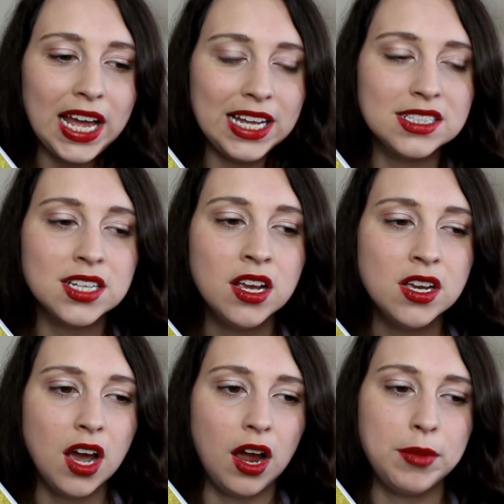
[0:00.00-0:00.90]
And
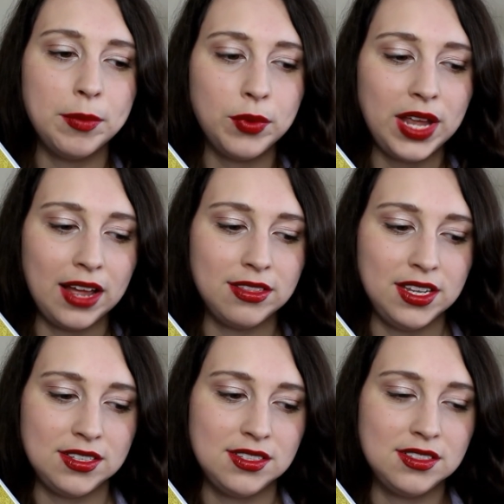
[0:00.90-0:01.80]
I remember we
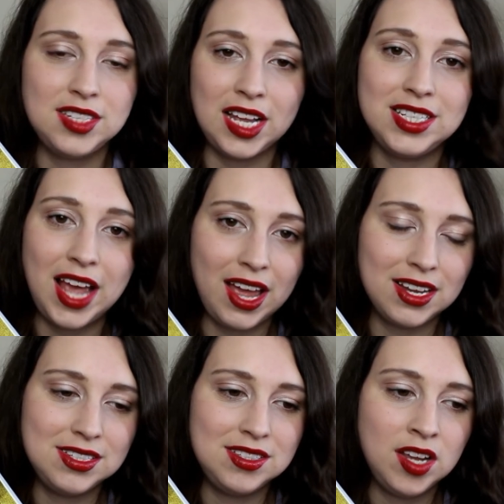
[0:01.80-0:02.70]
had this set
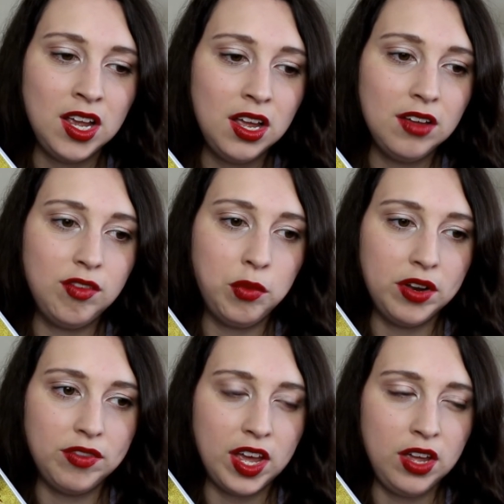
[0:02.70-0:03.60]
text for
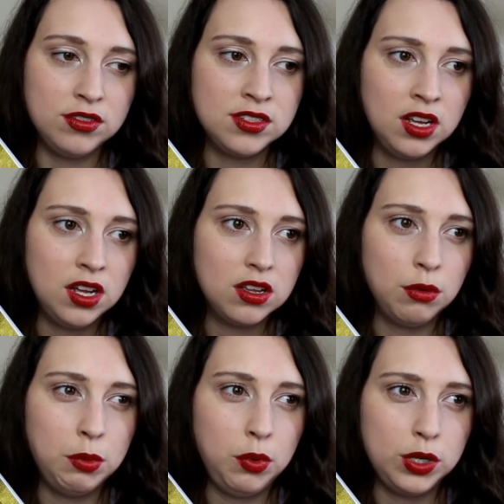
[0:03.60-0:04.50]
one of those.
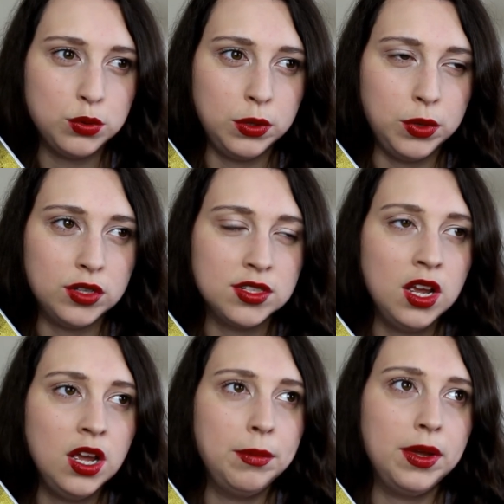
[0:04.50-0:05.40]
I can't remember which one it
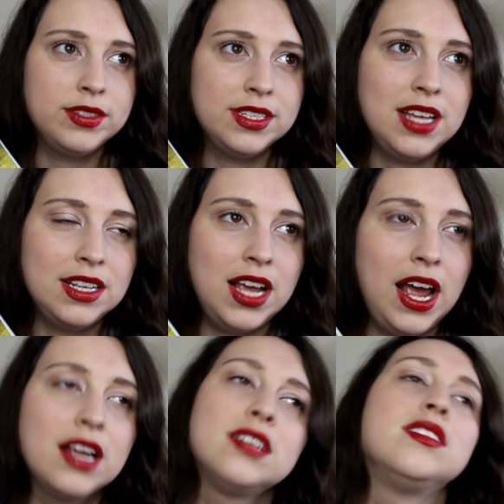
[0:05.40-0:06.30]
was, but it was a set
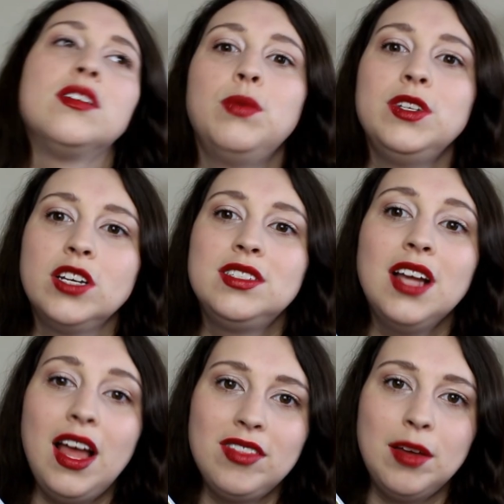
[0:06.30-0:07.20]
text, which I
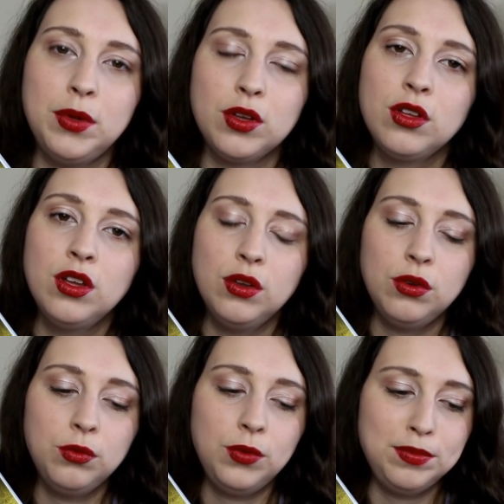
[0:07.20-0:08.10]
still have that book
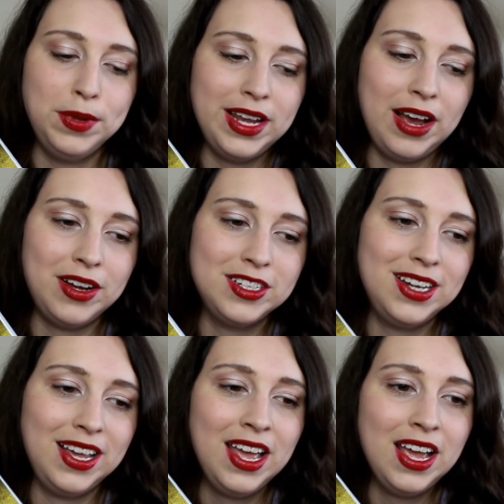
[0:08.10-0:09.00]
with me now,
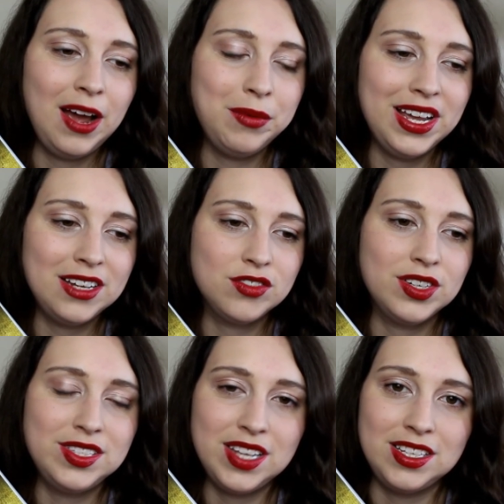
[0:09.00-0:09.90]
actually. And we had
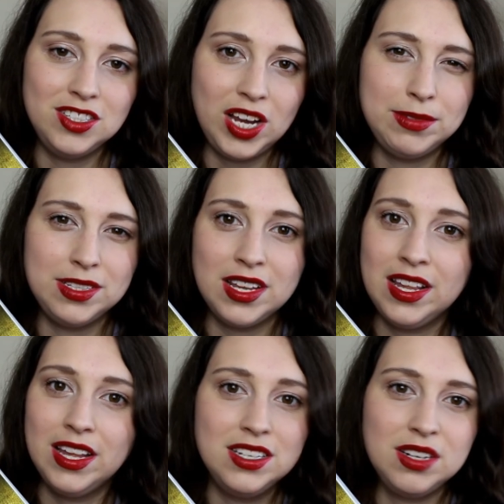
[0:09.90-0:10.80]
to read certain chapters,
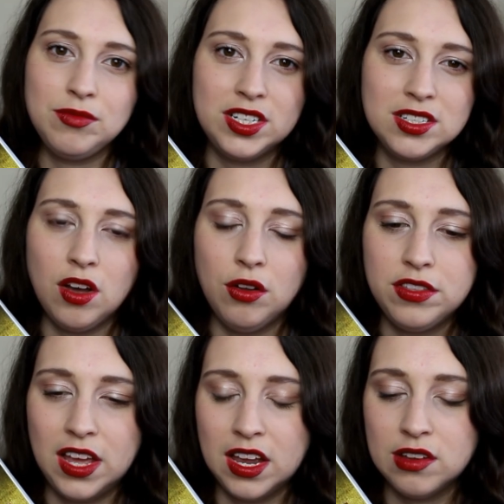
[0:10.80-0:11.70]
and I ended up reading the
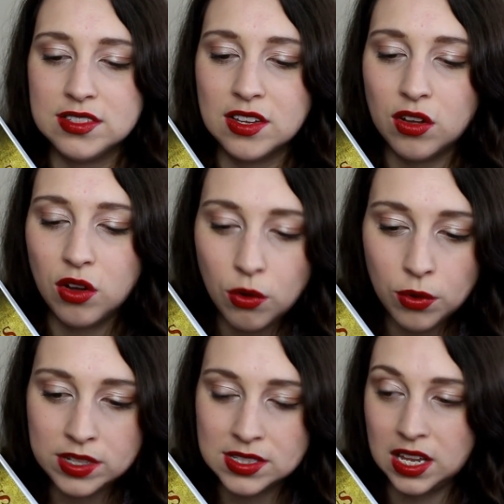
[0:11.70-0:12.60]
whole thing. I was
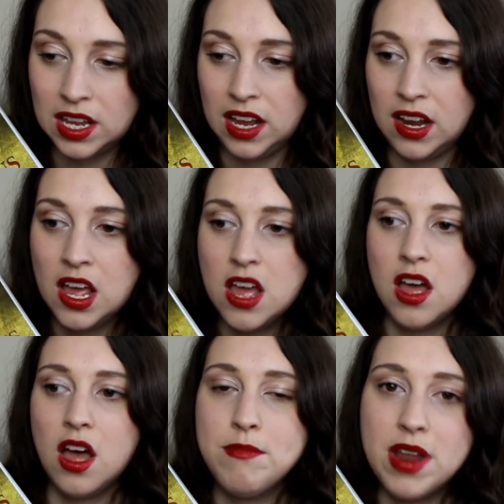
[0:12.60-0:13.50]
always thinking,
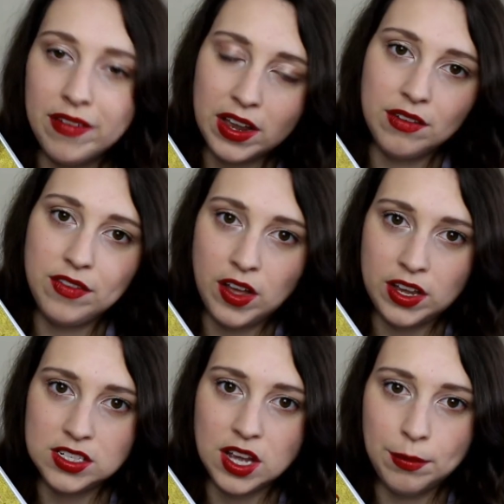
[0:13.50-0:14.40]
I'm never going to
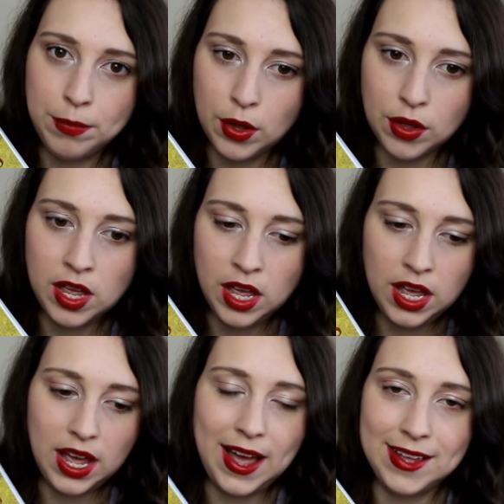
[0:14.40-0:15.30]
find a book
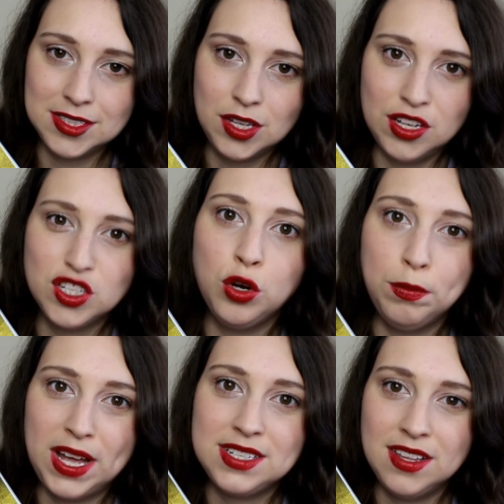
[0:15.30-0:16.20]
as good
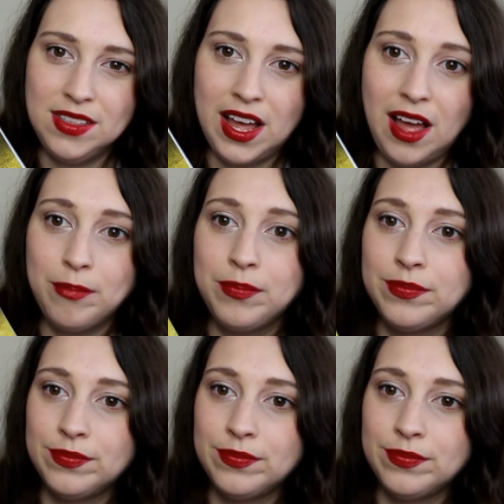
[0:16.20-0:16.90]
or better than that.